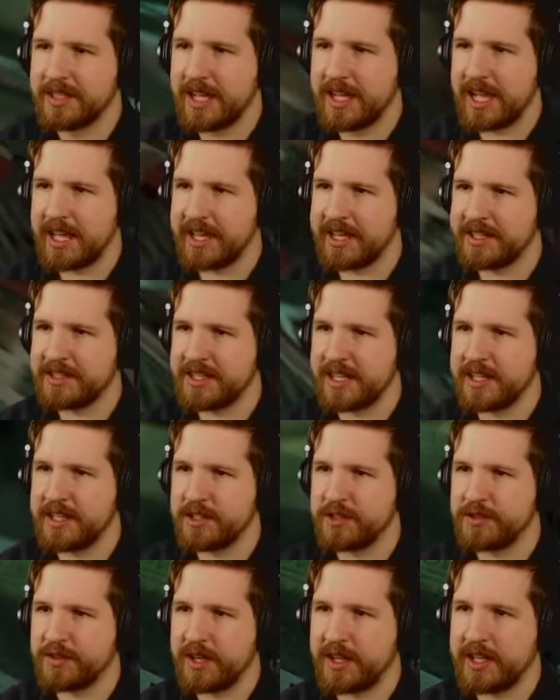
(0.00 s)
I like Ted,
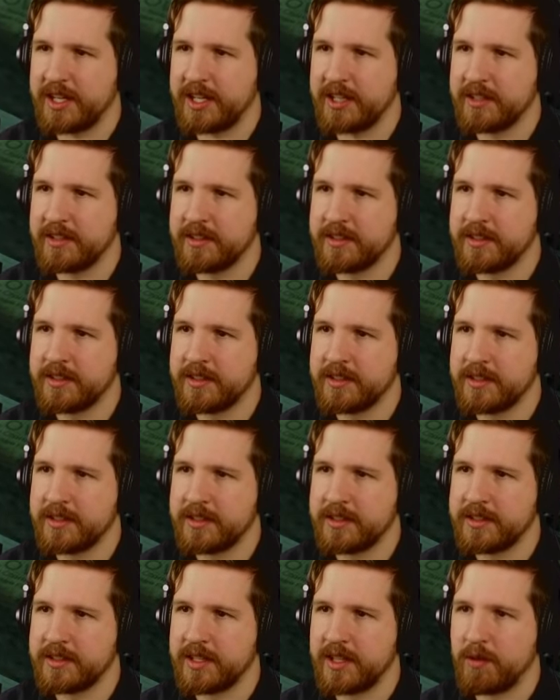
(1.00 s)
he's funny.
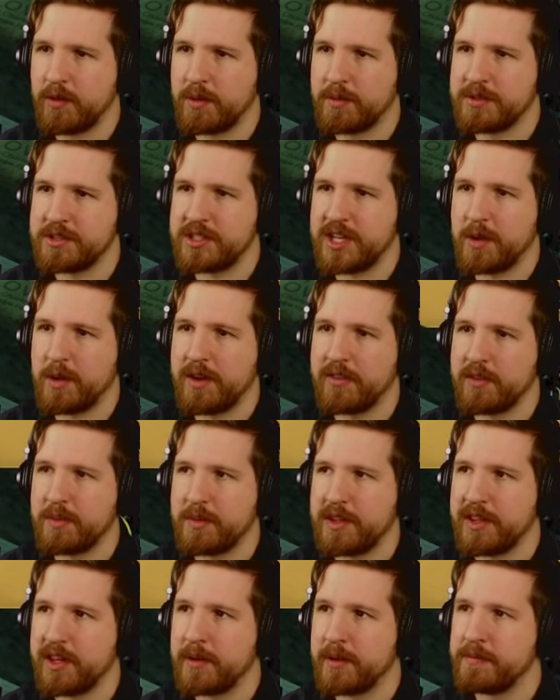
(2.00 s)
I want him to stay away from
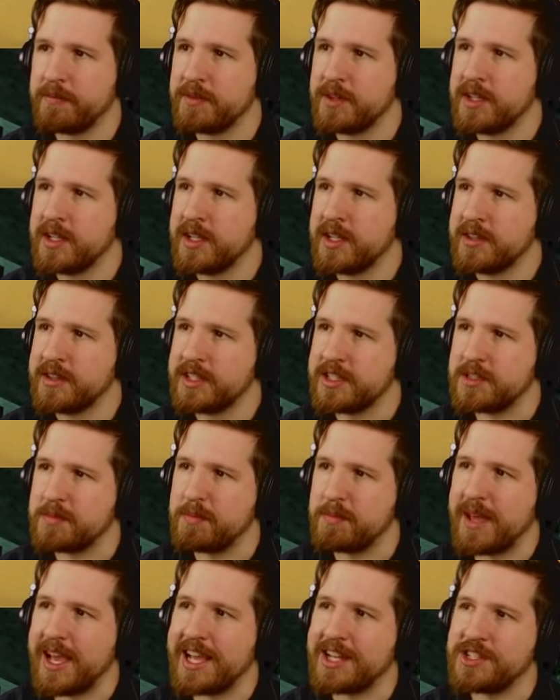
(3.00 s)
me though. This
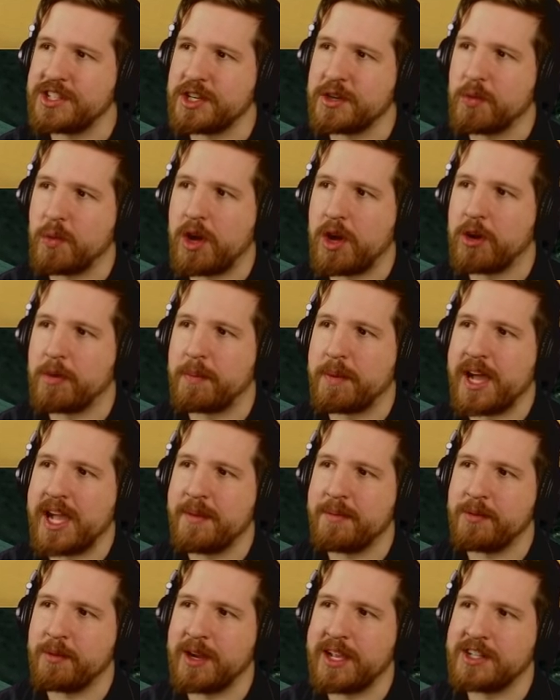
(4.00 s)
magic water
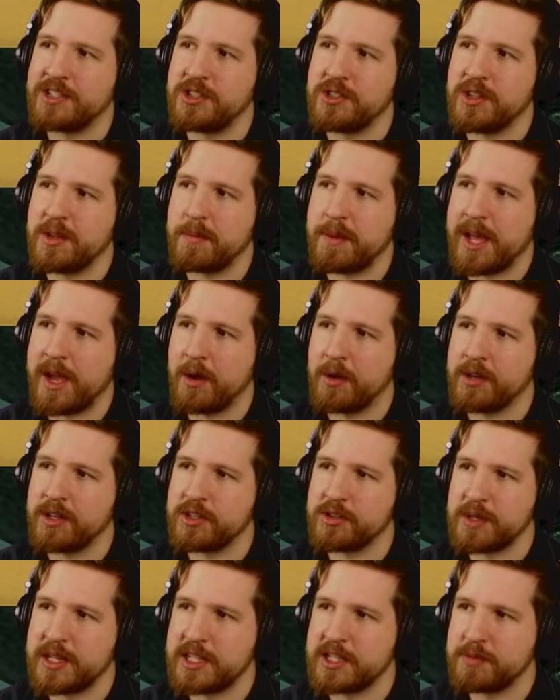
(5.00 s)
pipe grants you the power to
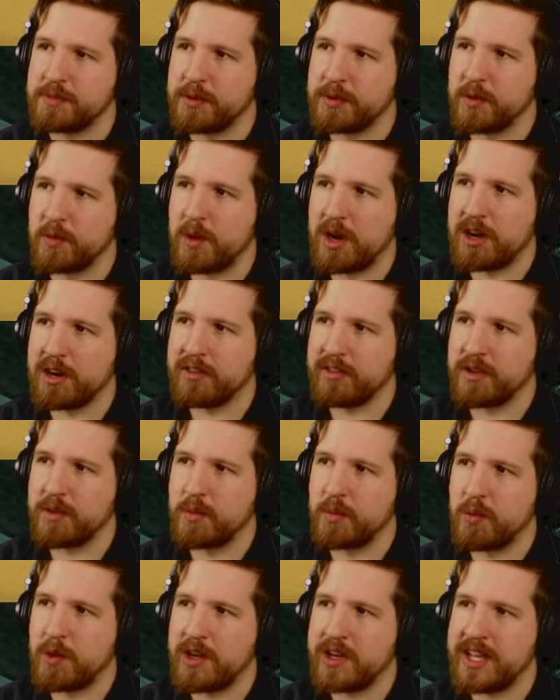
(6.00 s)
transport water
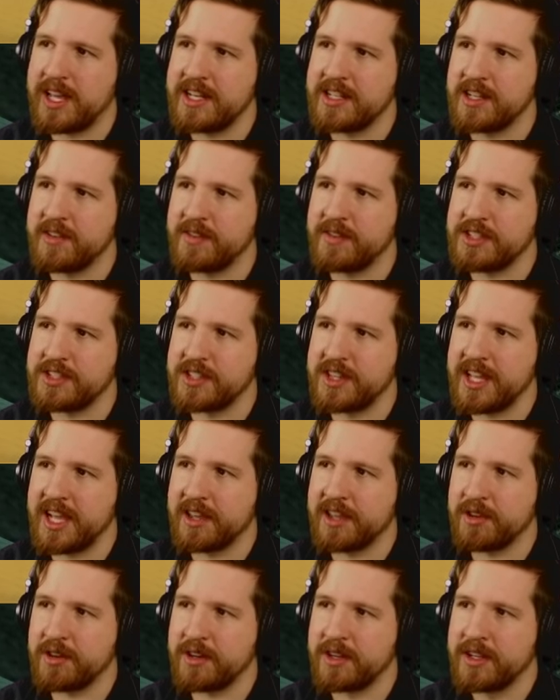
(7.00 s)
from one end of it to the
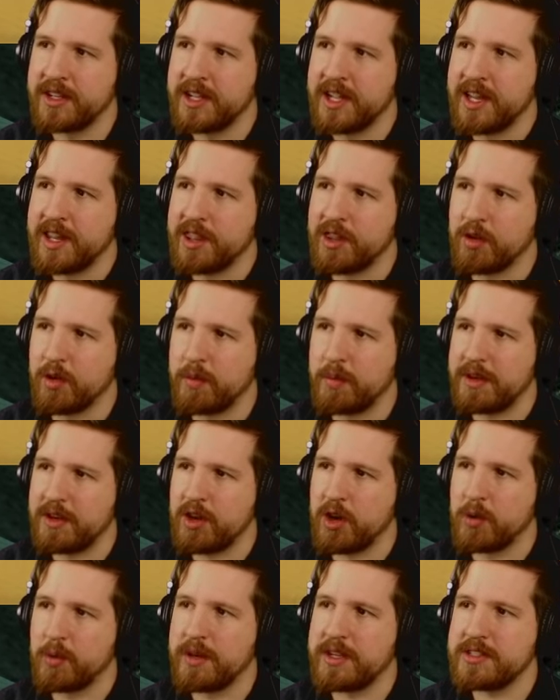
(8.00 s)
other. There will be
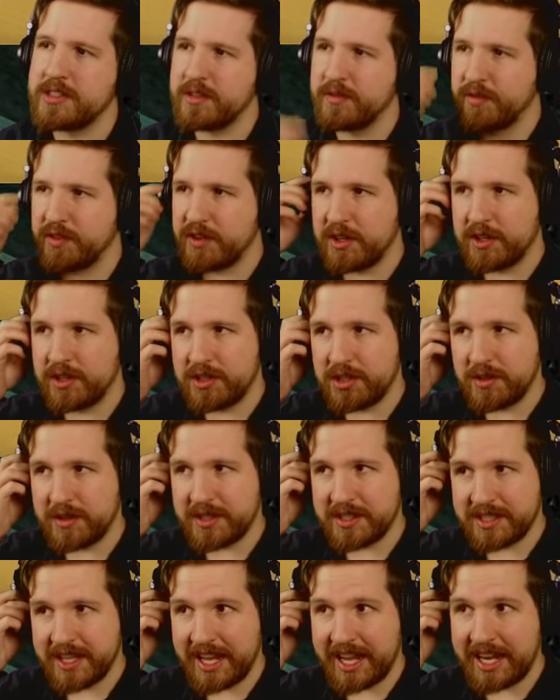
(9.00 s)
no reason for you to do
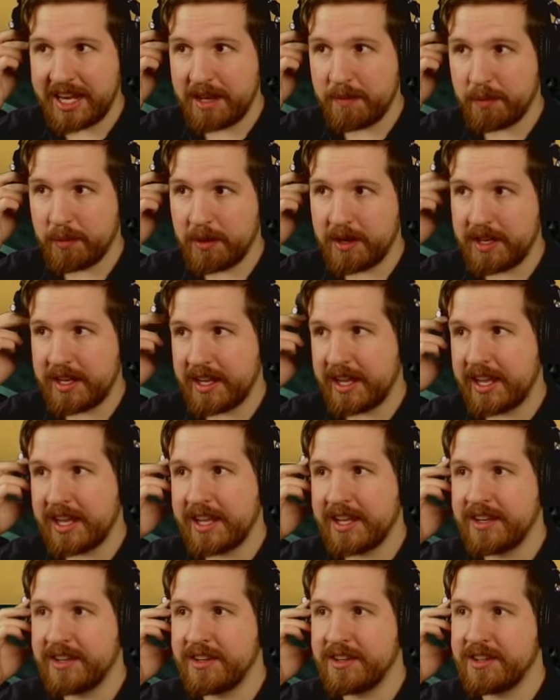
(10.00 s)
this at any point
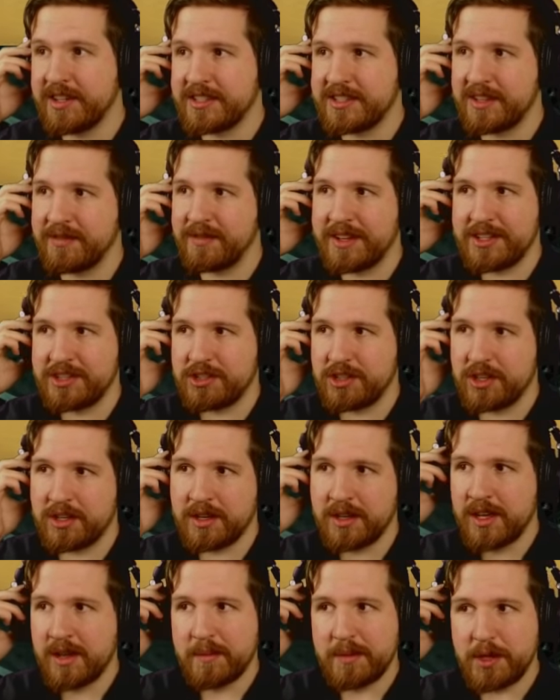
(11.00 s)
in this
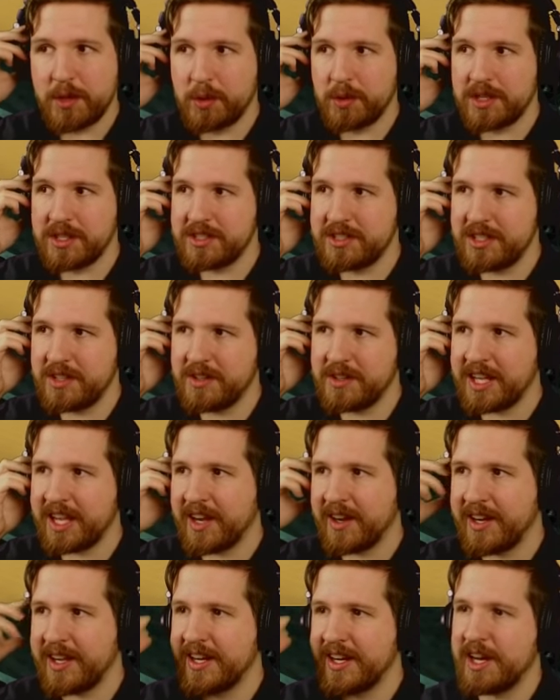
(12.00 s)
adventure, but you'll continue to
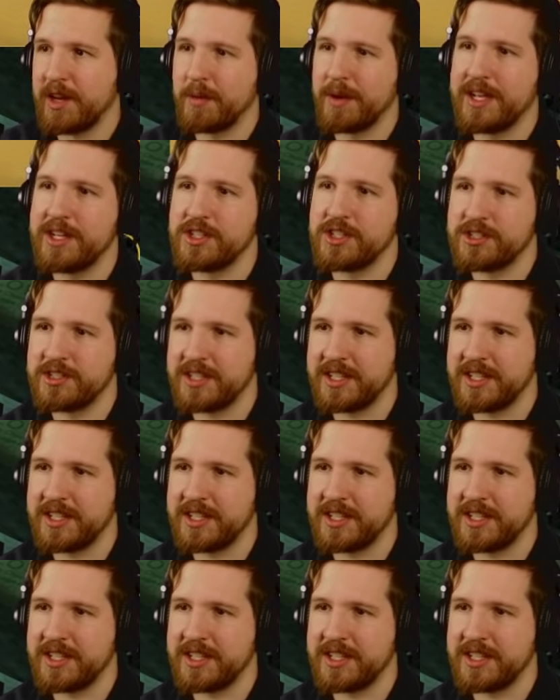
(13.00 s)
carry it anyway, just